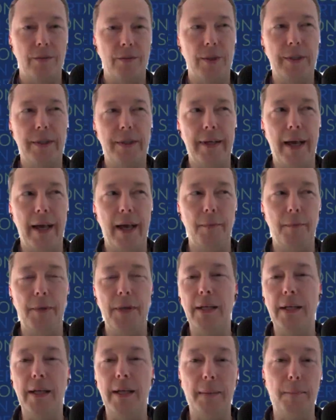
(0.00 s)
really happen
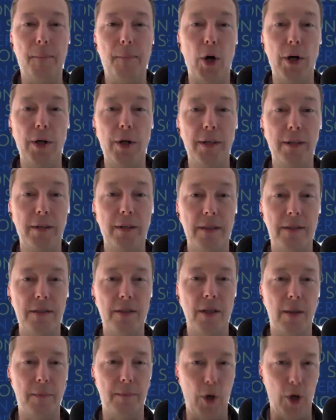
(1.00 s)
in a market. It's
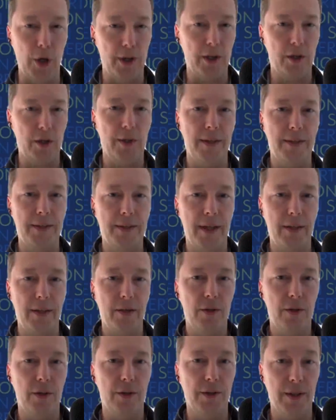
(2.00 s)
not a market
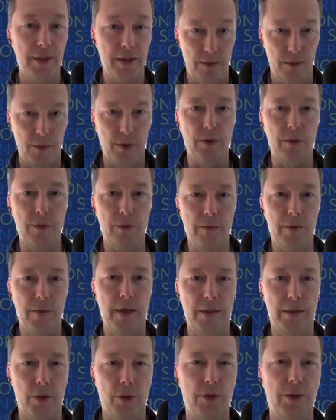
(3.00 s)
transaction, because it is, what,
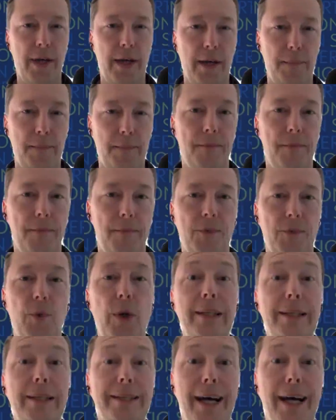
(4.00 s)
as you said,
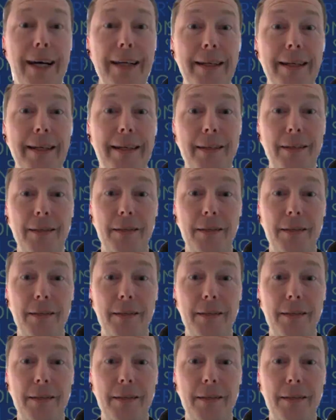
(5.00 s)
one-sided.